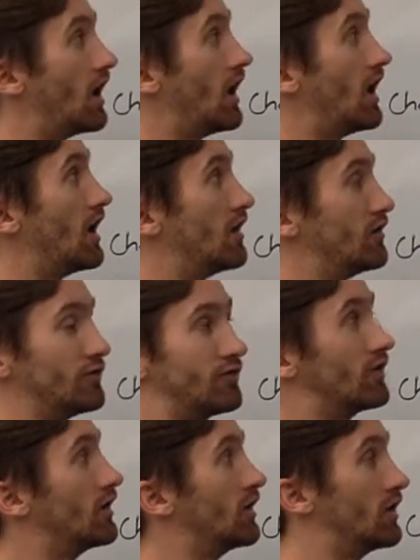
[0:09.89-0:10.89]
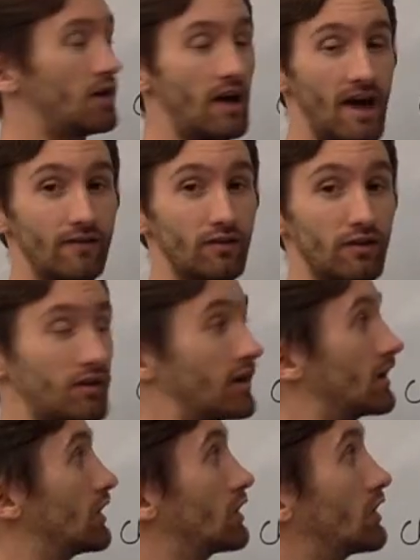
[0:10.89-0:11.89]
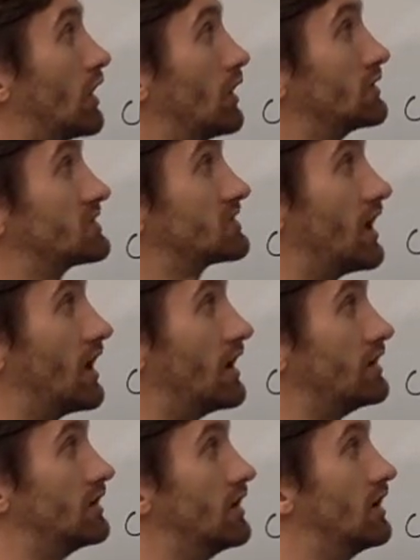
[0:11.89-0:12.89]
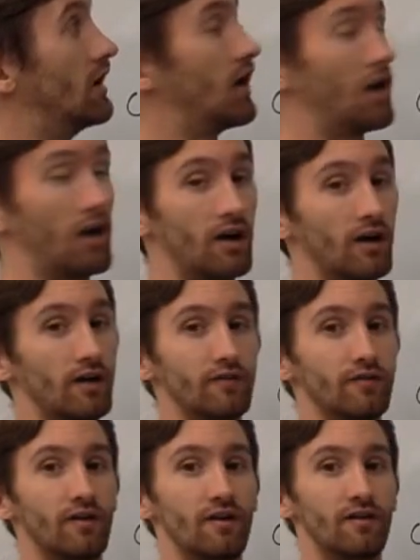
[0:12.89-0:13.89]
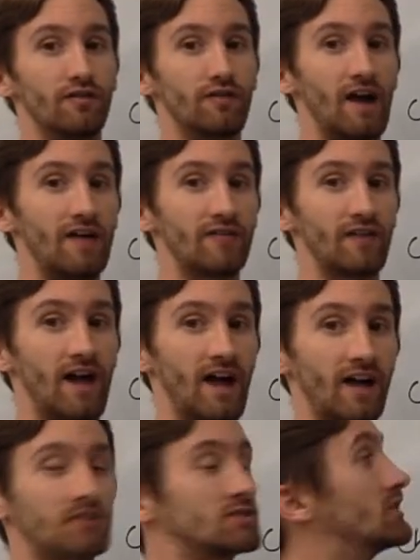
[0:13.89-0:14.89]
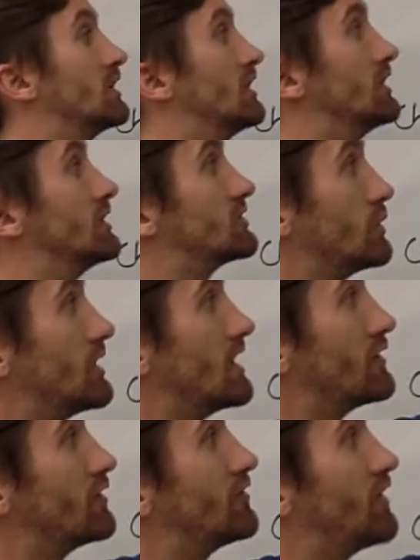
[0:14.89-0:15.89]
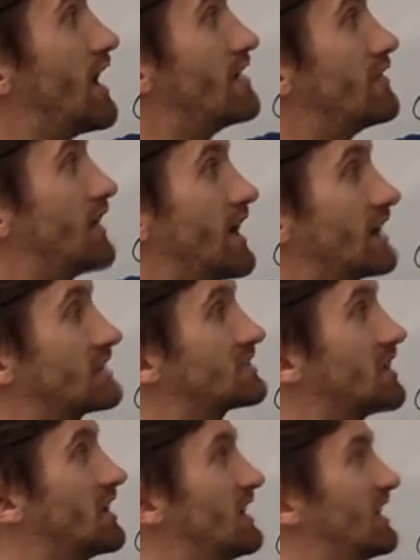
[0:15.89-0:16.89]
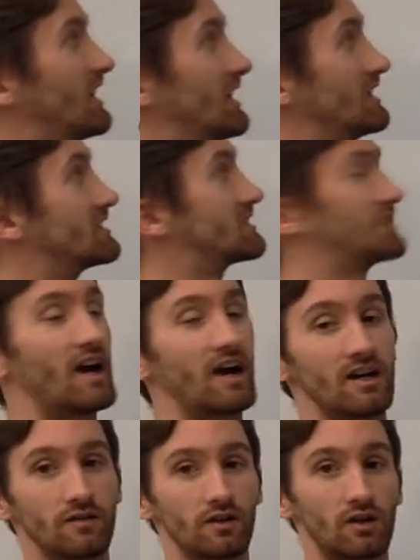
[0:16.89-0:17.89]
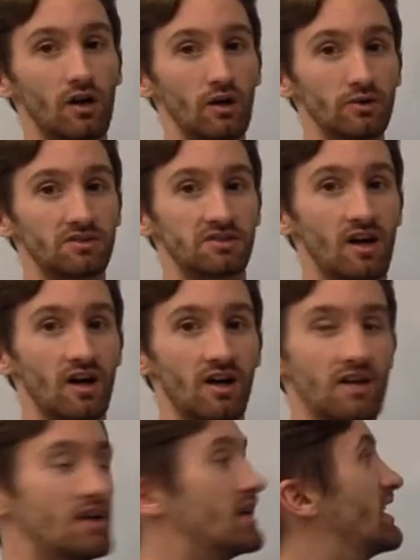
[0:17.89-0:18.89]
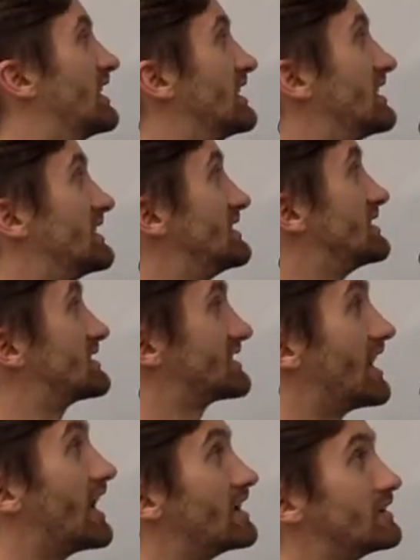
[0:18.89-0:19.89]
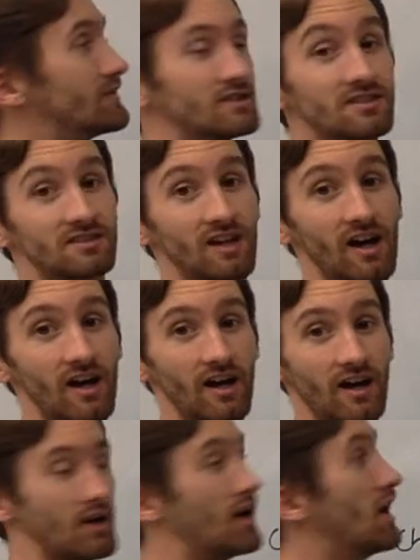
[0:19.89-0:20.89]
of everything cosine of 5x. So we have a 5x inside of a cosine, inside of a sine.